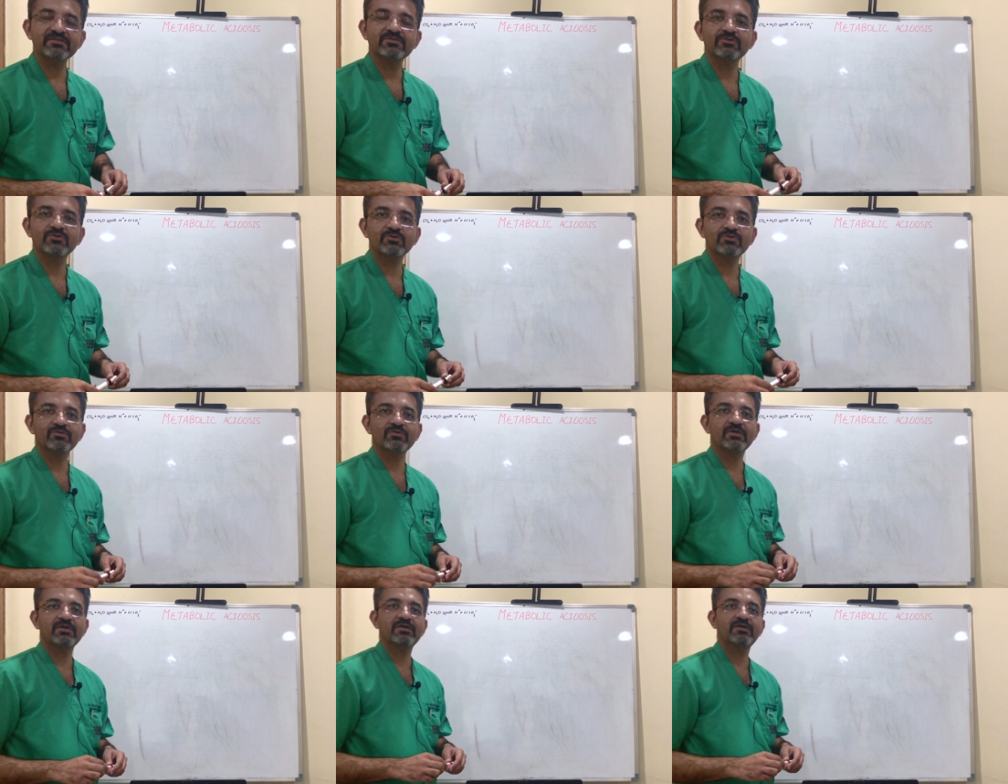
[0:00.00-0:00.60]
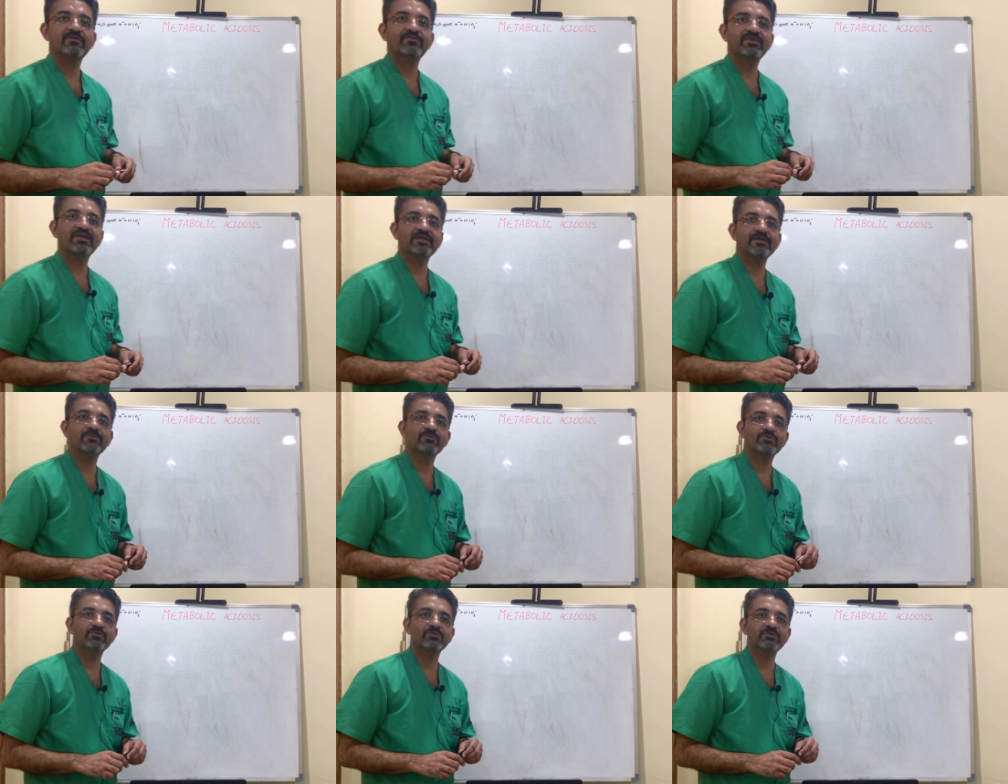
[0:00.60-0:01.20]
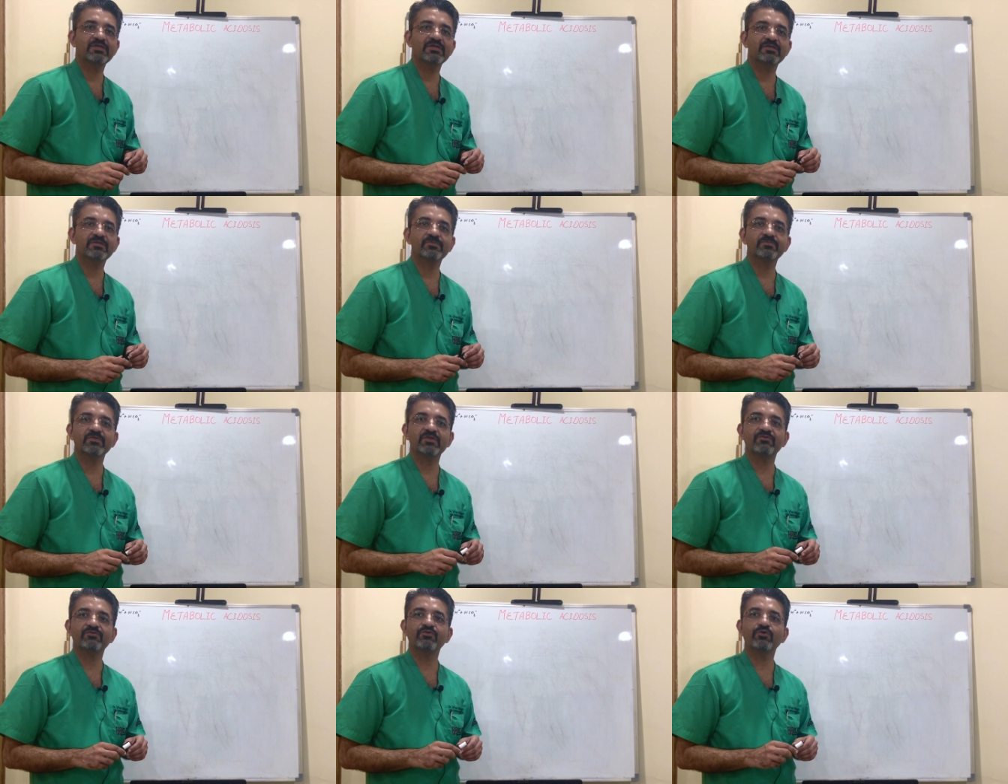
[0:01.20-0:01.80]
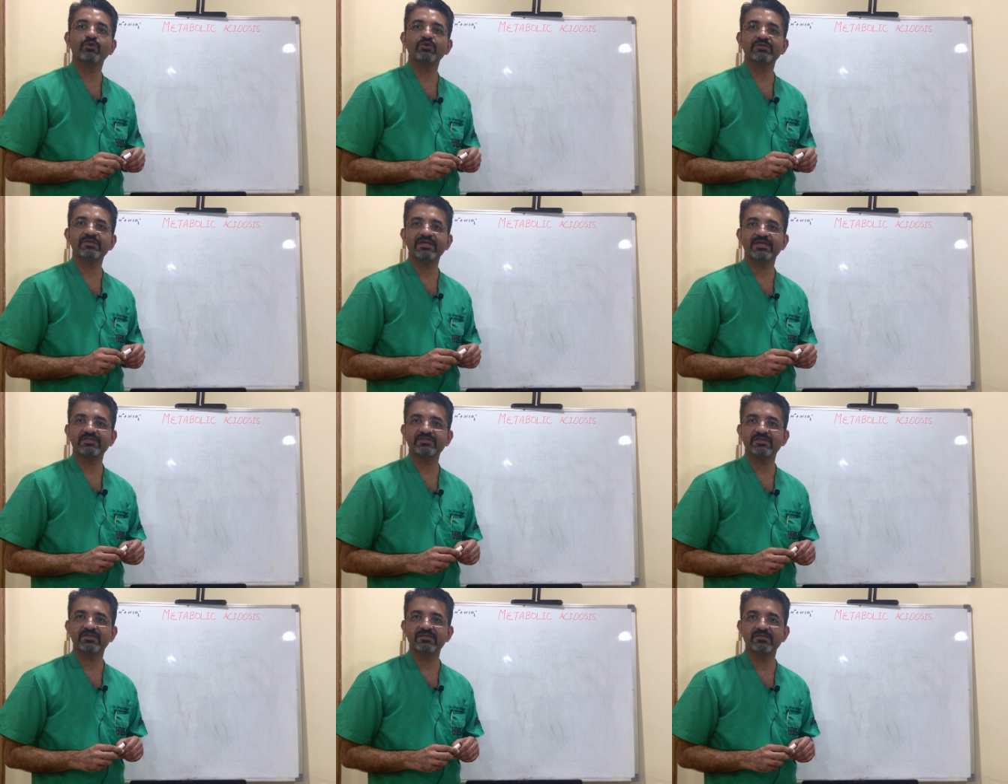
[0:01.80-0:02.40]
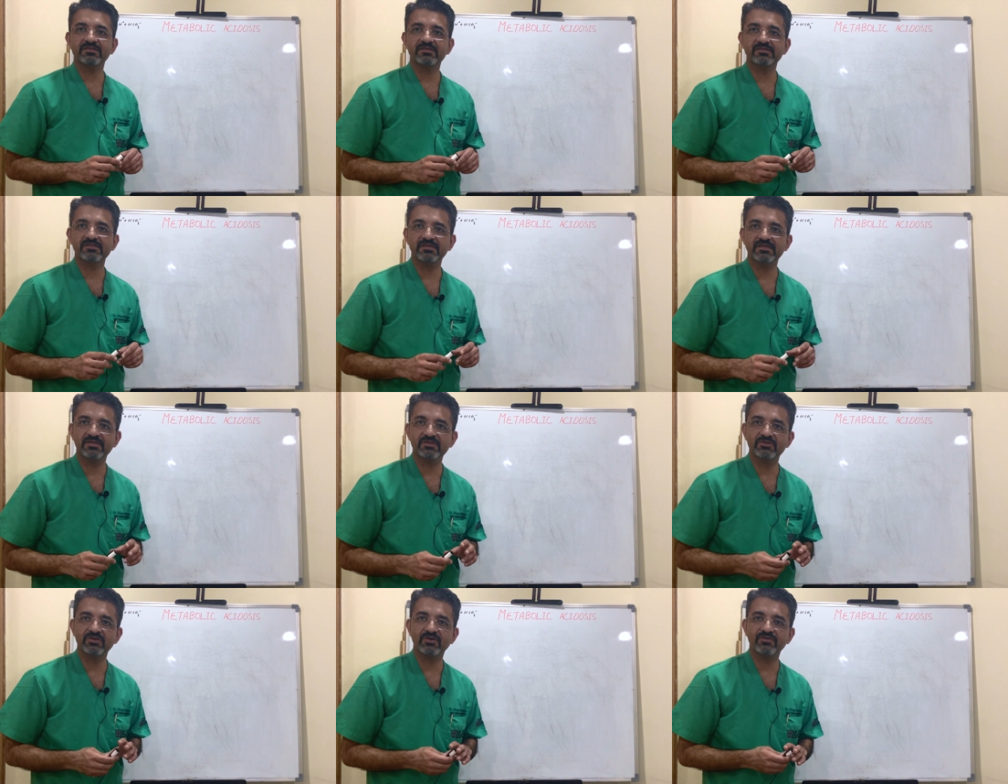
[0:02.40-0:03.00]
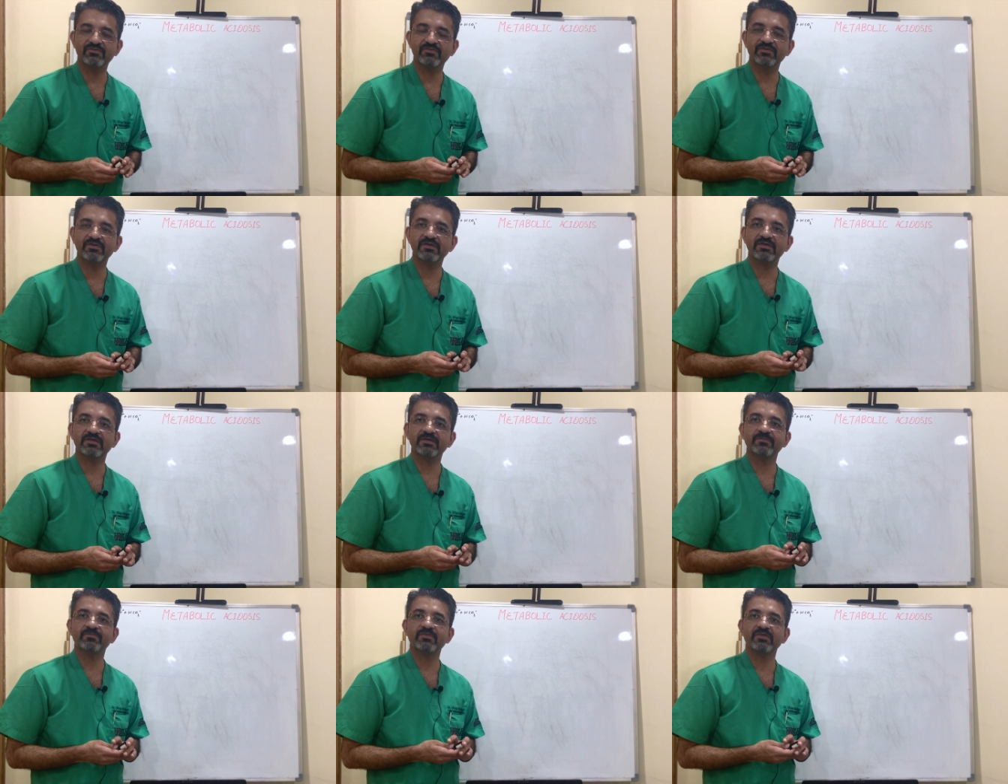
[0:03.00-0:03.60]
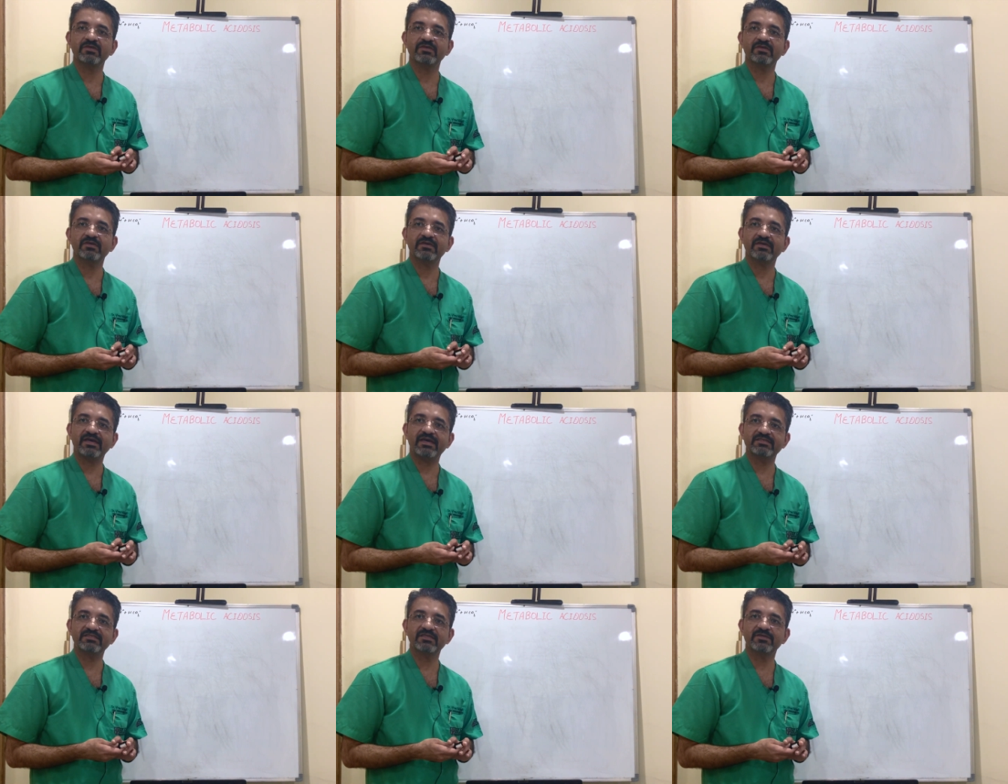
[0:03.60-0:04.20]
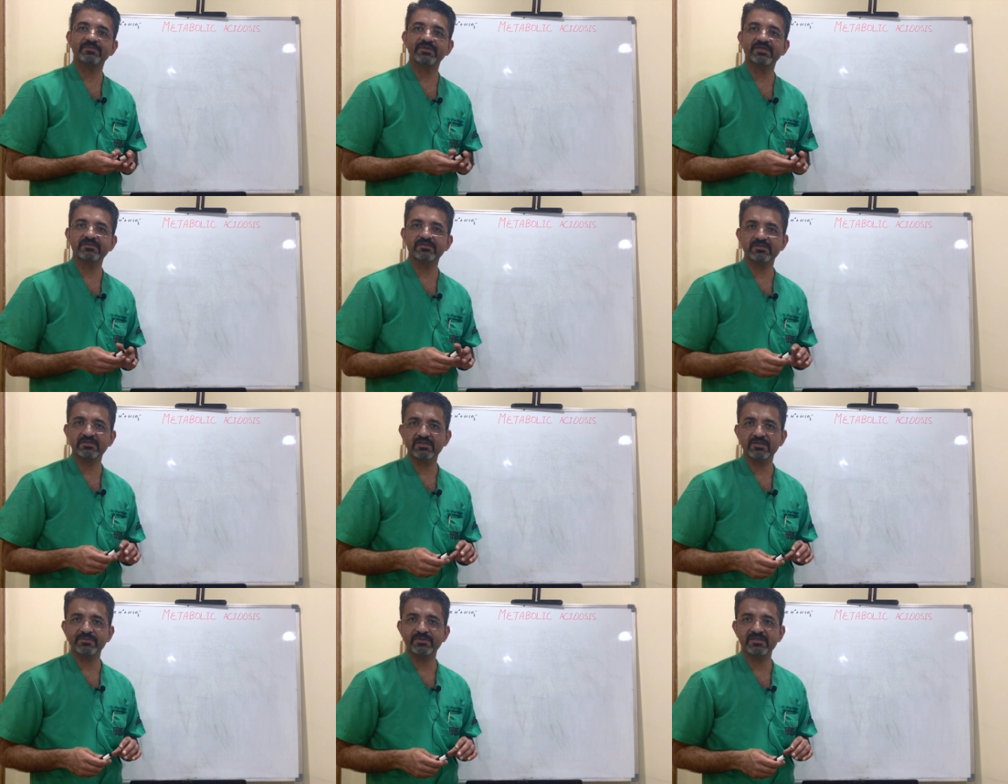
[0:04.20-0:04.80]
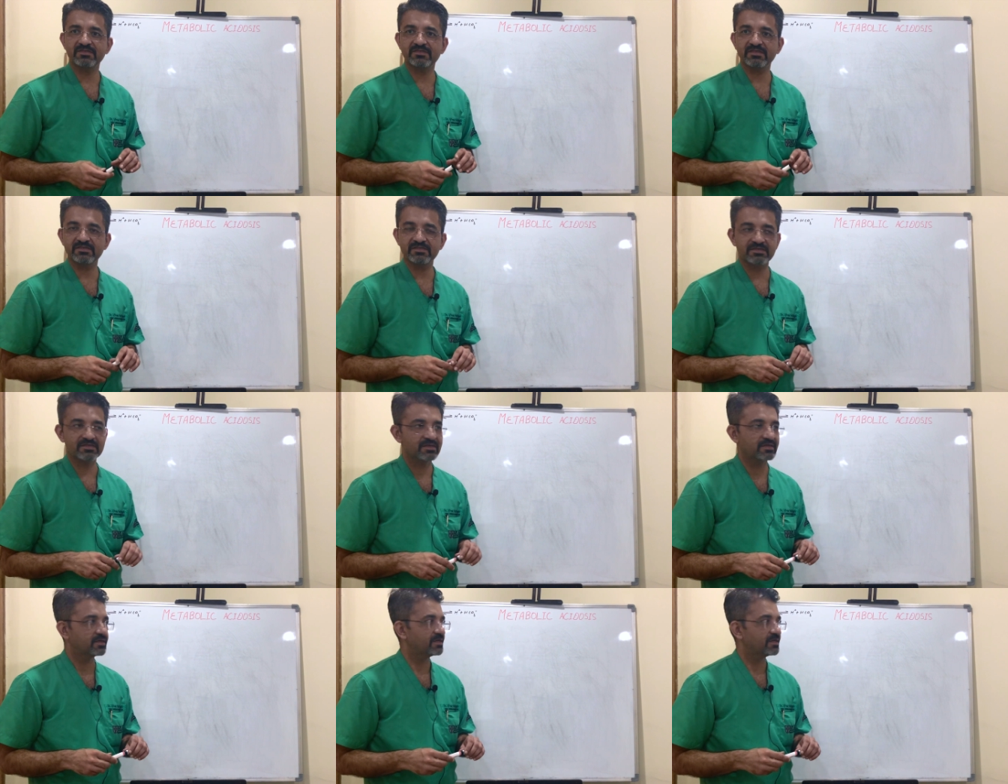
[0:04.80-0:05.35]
So welcome to the fourth lecture in this series of acid-base disturbances.